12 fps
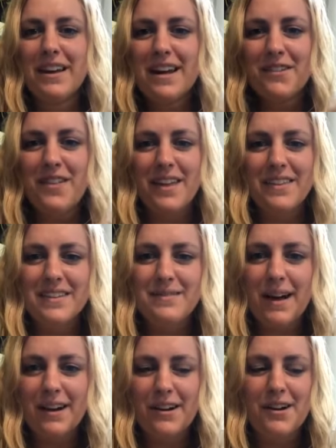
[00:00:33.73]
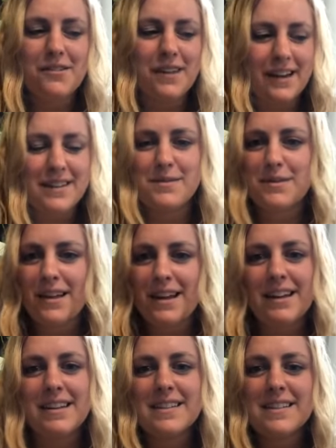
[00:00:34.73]
hear that in the background, that is what
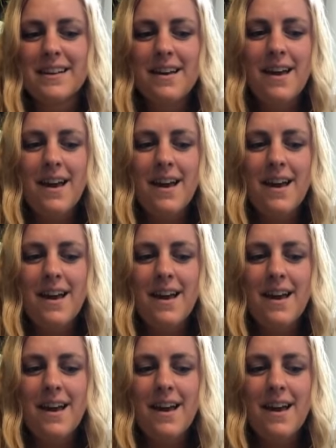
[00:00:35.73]
that is.